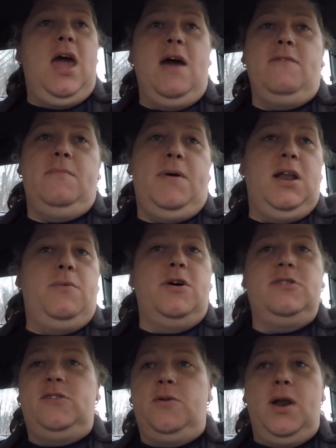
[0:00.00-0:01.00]
Everybody
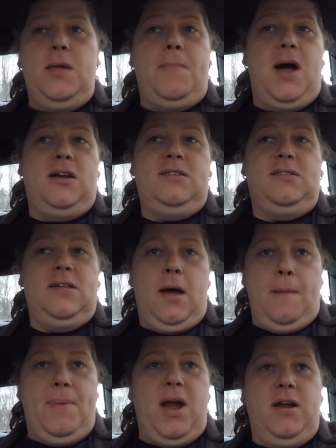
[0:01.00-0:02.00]
wants 20 bucks
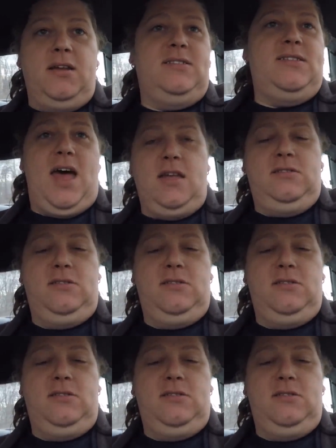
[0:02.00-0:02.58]
a bearing set,